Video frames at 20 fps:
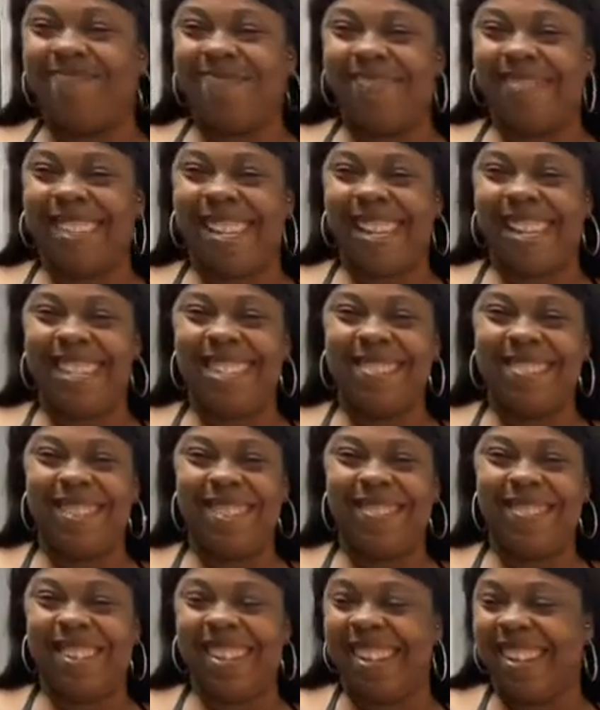Hey,
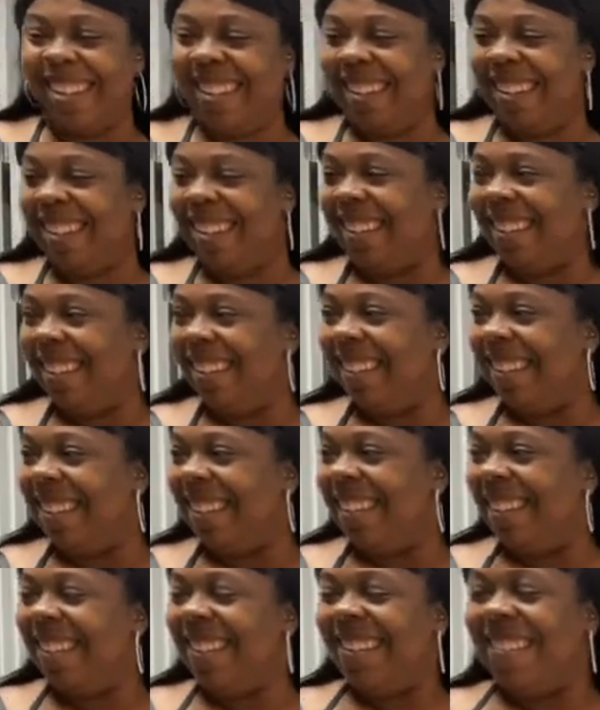sweet pea.
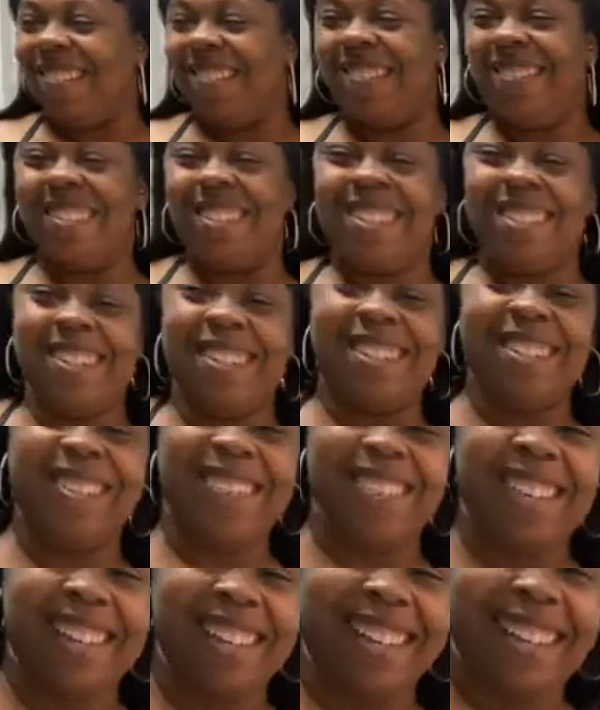What you
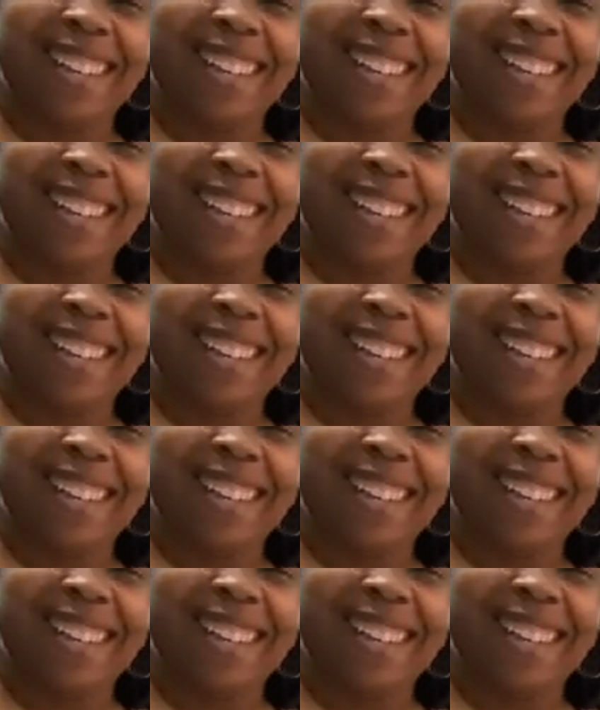doing?